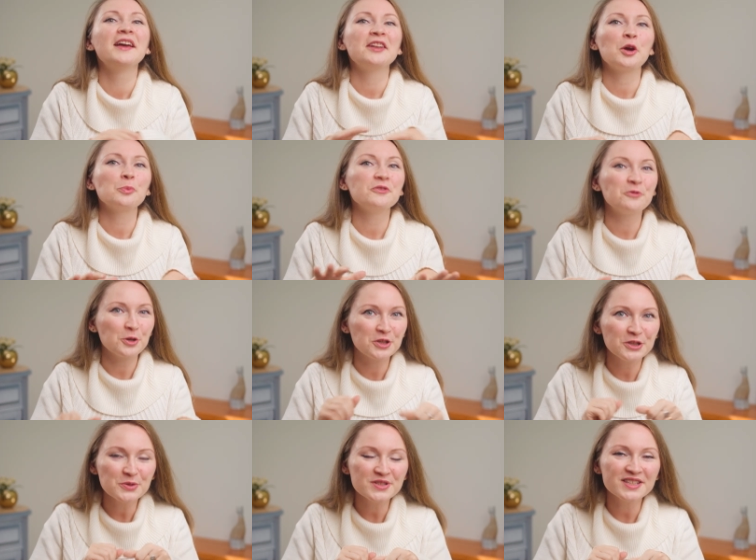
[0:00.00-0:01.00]
Now, before I
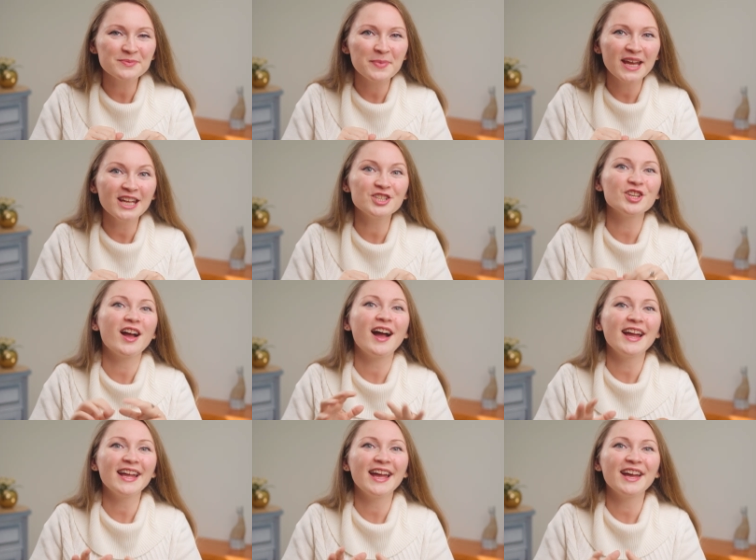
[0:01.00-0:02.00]
close this page,
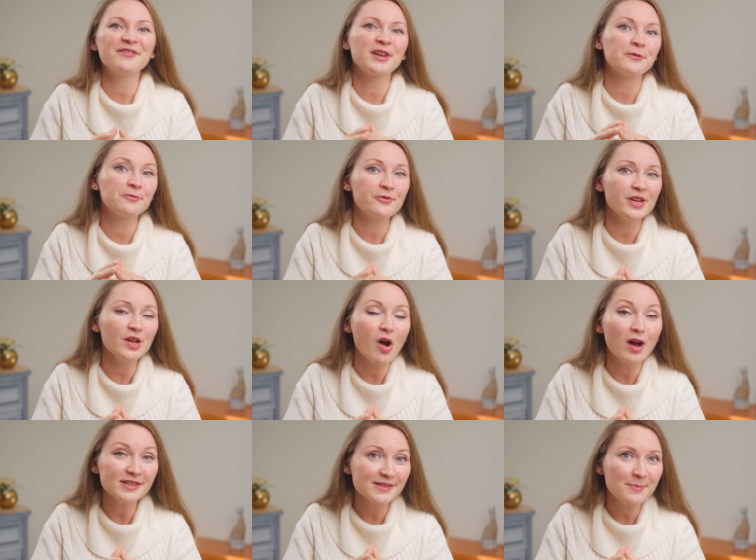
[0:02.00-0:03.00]
I have a free
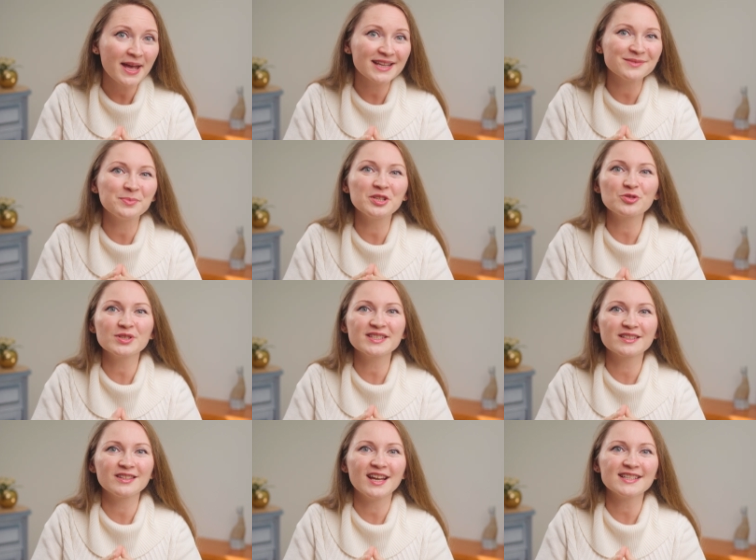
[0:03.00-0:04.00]
on-demand
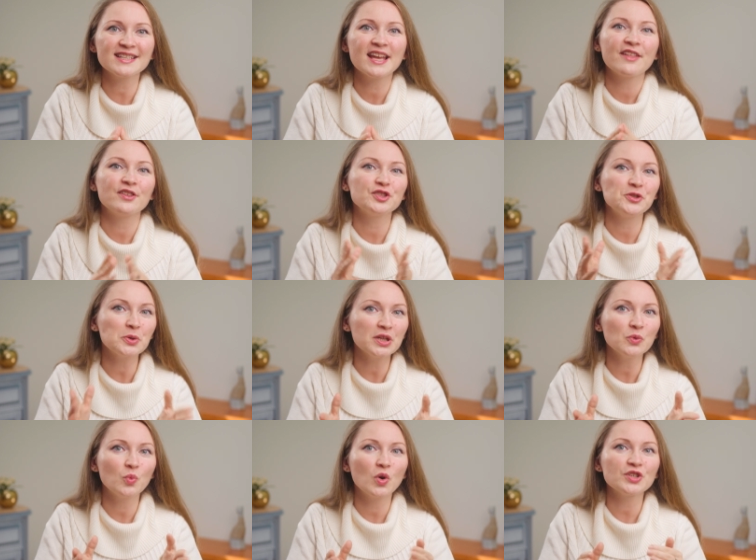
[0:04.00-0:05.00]
Pinterest class that you
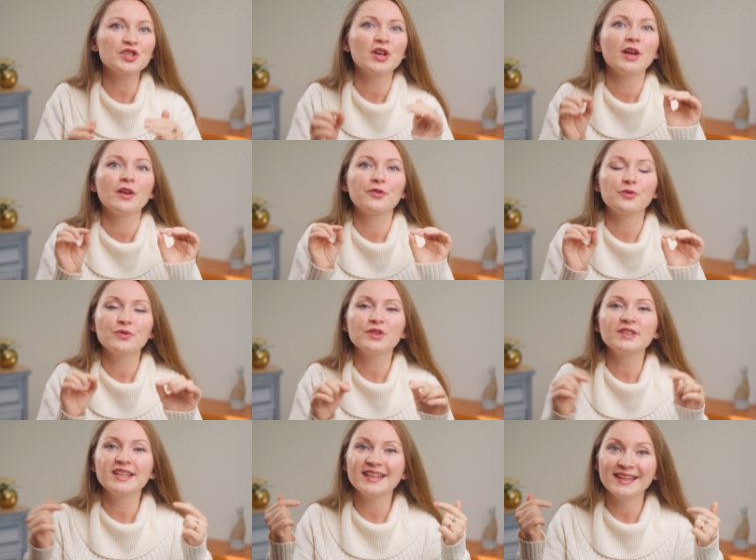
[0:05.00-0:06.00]
can watch through the
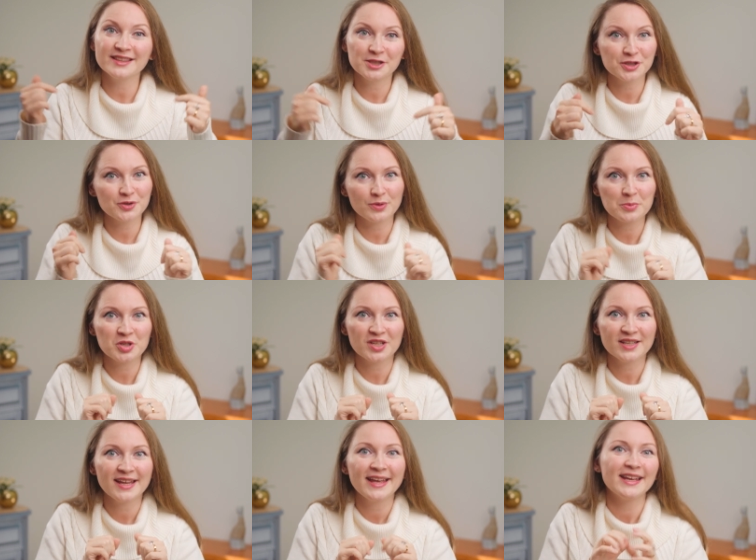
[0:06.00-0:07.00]
link in the
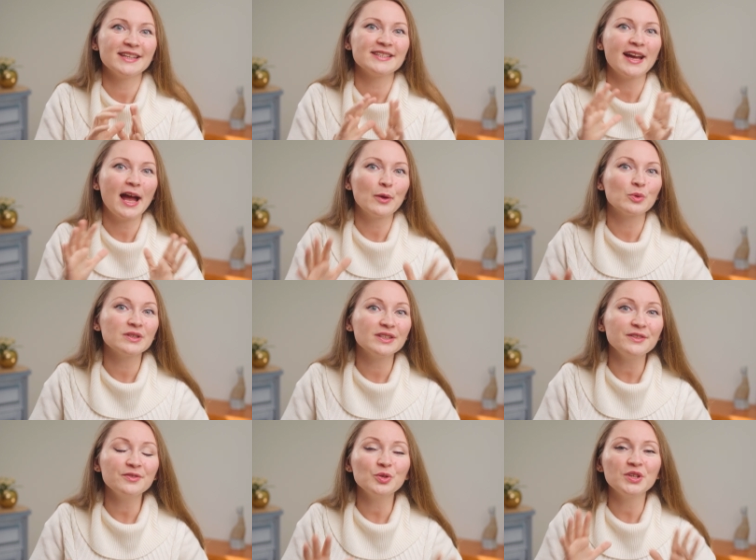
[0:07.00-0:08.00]
description. And I will
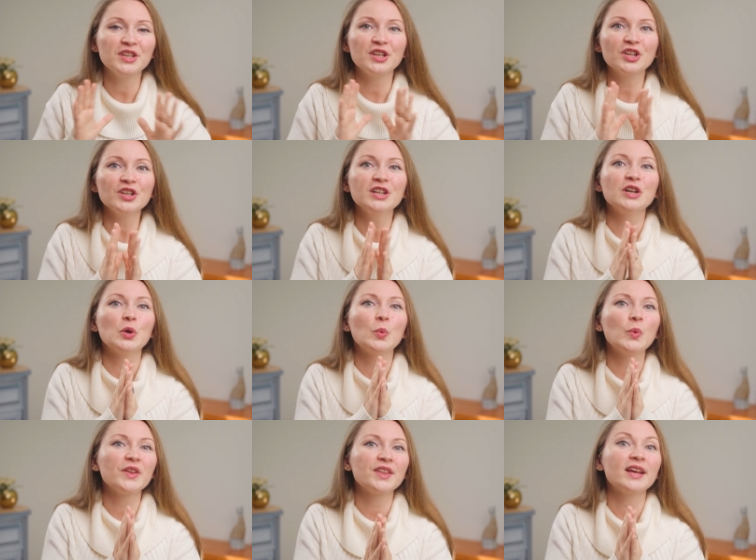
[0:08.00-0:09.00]
leave you here
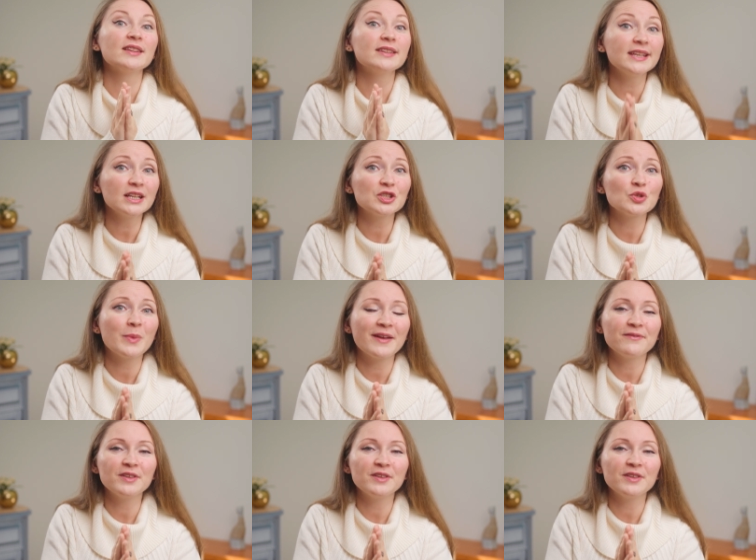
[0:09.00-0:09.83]
with a link to my